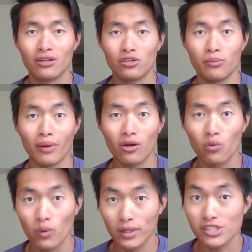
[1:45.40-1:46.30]
No matter
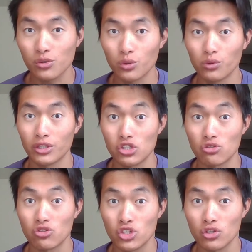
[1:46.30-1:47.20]
what school that you
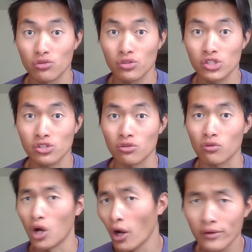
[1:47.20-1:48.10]
choose, you're
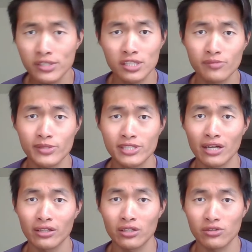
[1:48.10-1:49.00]
always going to be
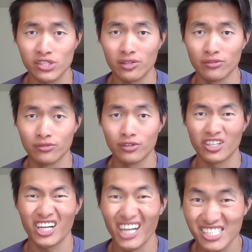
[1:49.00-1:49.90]
doubting yourself
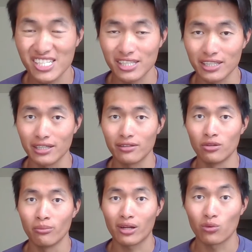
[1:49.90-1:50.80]
constantly, no
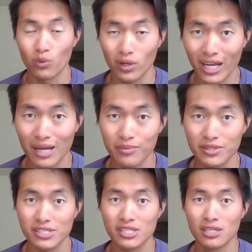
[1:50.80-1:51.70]
matter what
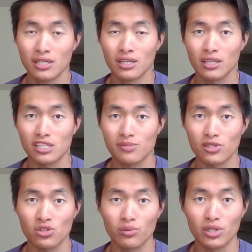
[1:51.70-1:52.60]
happens,
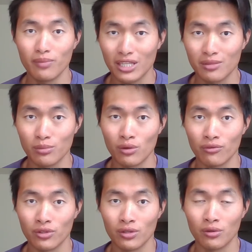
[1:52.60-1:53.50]
especially when you make the move.
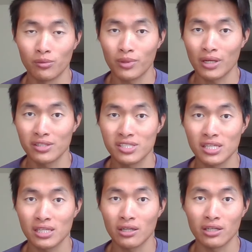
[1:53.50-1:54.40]
You'll probably
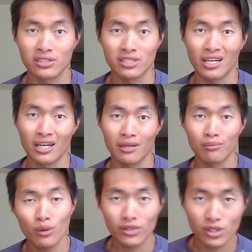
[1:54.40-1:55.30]
say, oh, did I
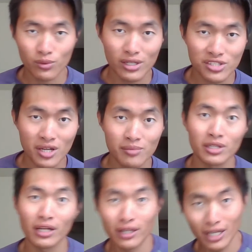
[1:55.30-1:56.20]
move at the right time? Did
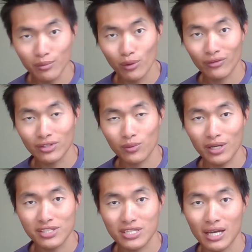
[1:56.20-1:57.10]
I not move at the
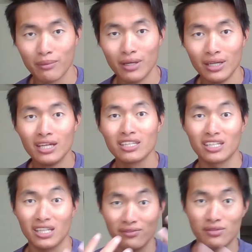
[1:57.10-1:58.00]
right time? Did I
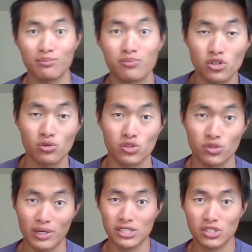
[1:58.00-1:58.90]
even choose the
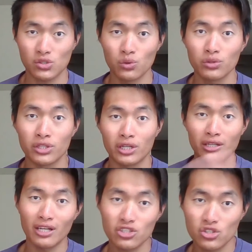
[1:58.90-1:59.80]
right school? Did I
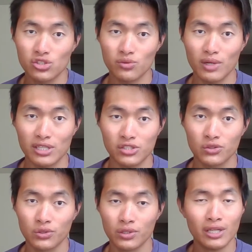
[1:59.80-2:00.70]
not choose the right
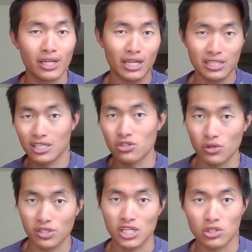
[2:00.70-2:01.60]
school? Etc.,
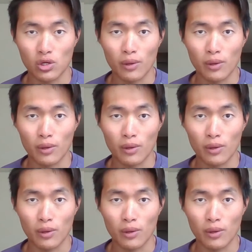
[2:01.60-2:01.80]
etc.